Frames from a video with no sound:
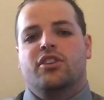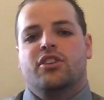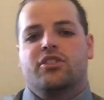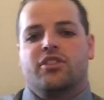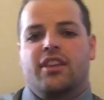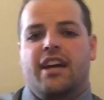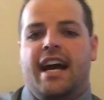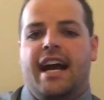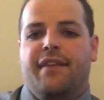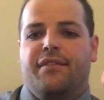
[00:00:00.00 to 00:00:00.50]

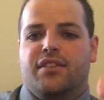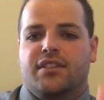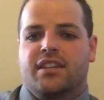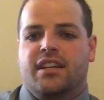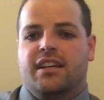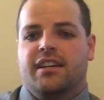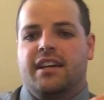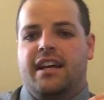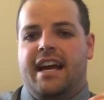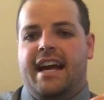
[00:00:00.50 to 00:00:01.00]
So the IFRS
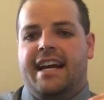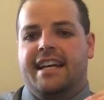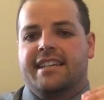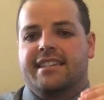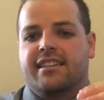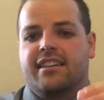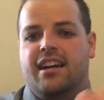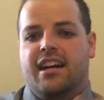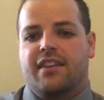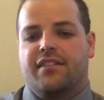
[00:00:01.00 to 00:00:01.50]
has
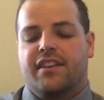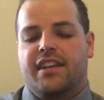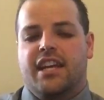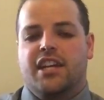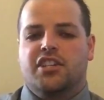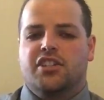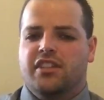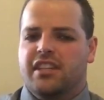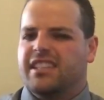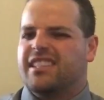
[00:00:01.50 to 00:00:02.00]
a
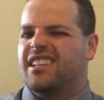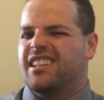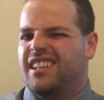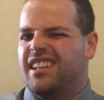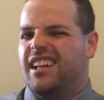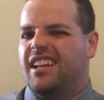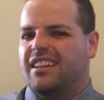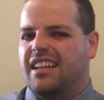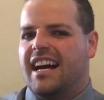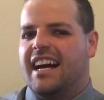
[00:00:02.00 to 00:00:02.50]
codification that's
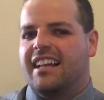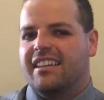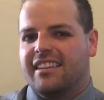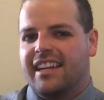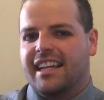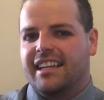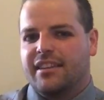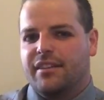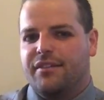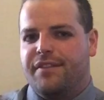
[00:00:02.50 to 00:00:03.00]
a lot
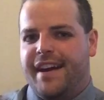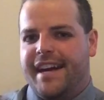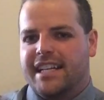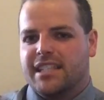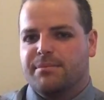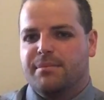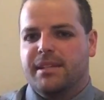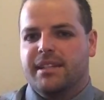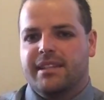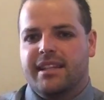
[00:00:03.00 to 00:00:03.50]
like the
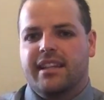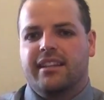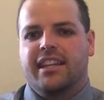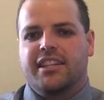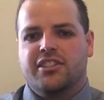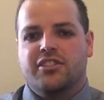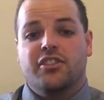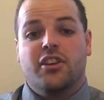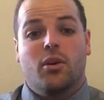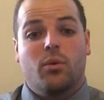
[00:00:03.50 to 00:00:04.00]
FASB that
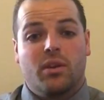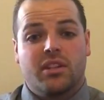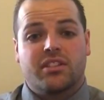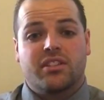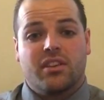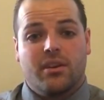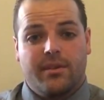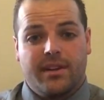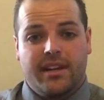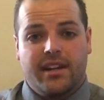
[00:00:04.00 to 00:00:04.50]
lets you know what's
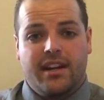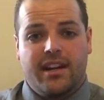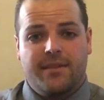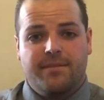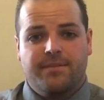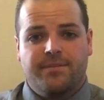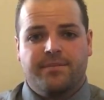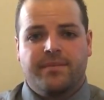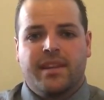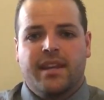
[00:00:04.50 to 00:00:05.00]
going
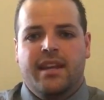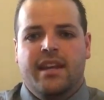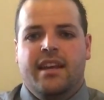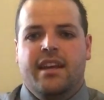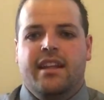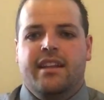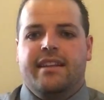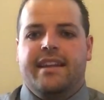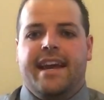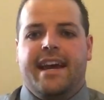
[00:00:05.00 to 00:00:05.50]
on.
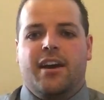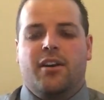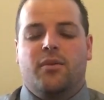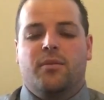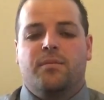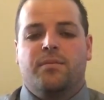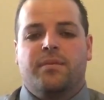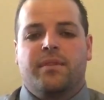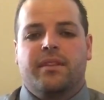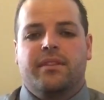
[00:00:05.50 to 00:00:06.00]

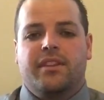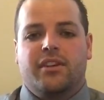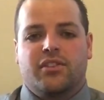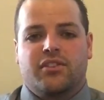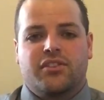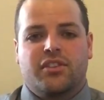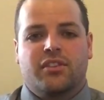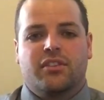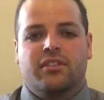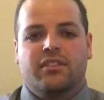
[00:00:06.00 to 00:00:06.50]
Now, there are
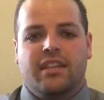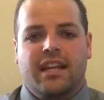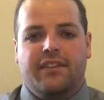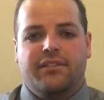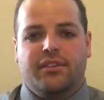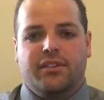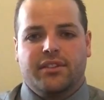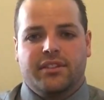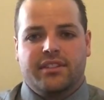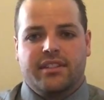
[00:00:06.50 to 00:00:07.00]
certain
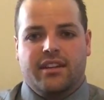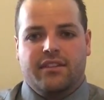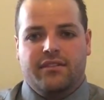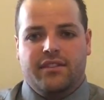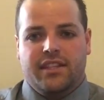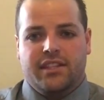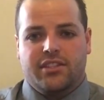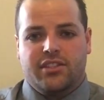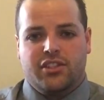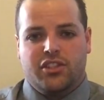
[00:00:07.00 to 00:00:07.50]
levels of
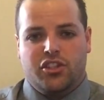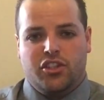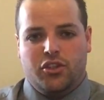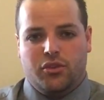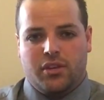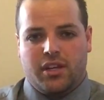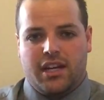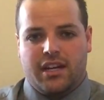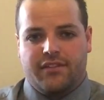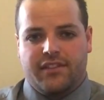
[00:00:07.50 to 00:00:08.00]
these two
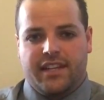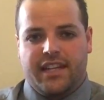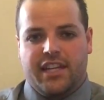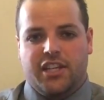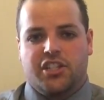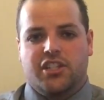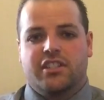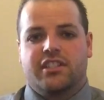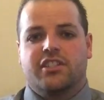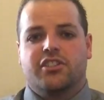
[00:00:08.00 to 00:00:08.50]

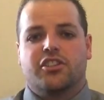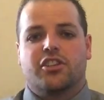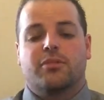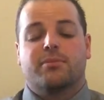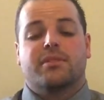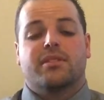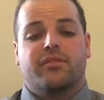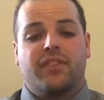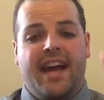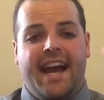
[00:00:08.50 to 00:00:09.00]
codifications in
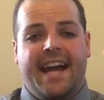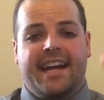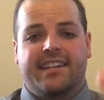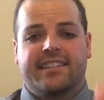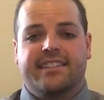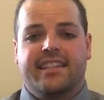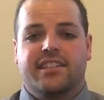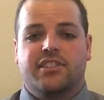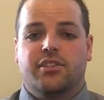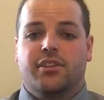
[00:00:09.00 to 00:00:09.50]
terms of
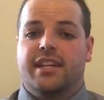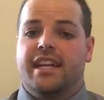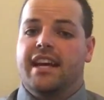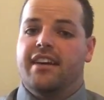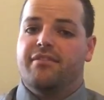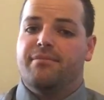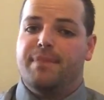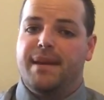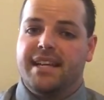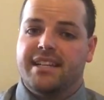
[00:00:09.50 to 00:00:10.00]
access. You can
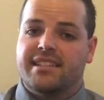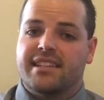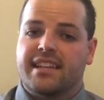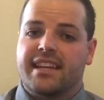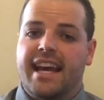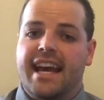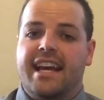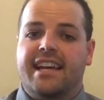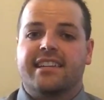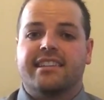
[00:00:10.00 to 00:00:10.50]
have basic
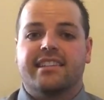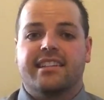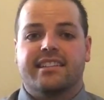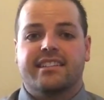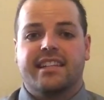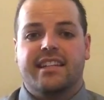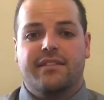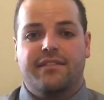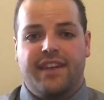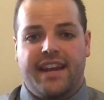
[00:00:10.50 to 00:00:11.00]

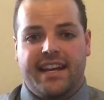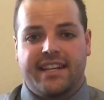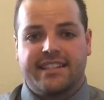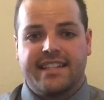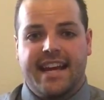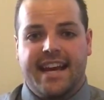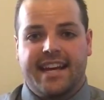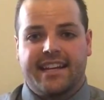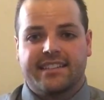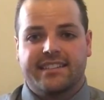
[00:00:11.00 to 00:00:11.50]
access, advanced
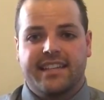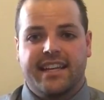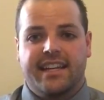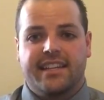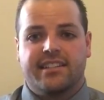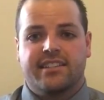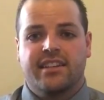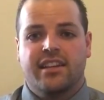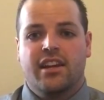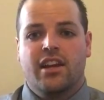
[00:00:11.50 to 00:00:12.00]

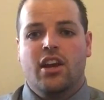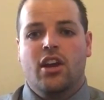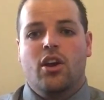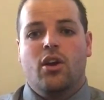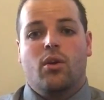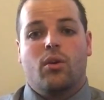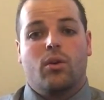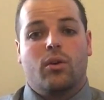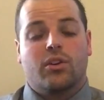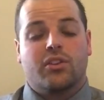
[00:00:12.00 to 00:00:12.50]
access,
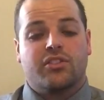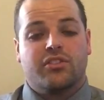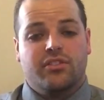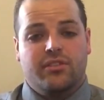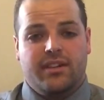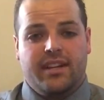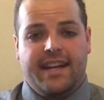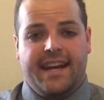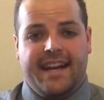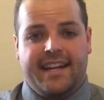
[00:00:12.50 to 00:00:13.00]
or
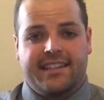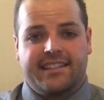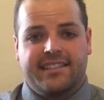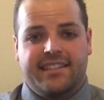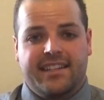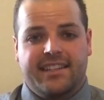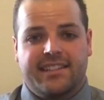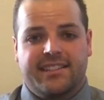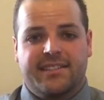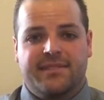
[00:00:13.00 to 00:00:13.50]
student
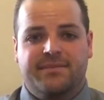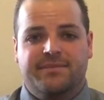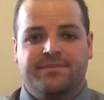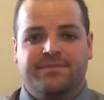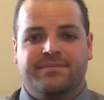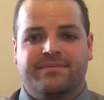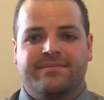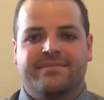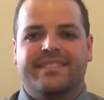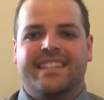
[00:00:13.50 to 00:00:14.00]
access.
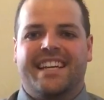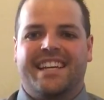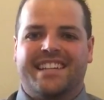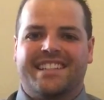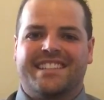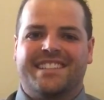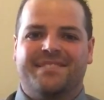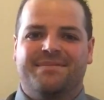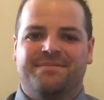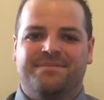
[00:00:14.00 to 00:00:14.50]

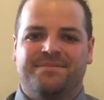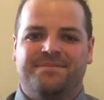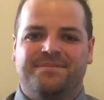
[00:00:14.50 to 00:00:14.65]
Thanks.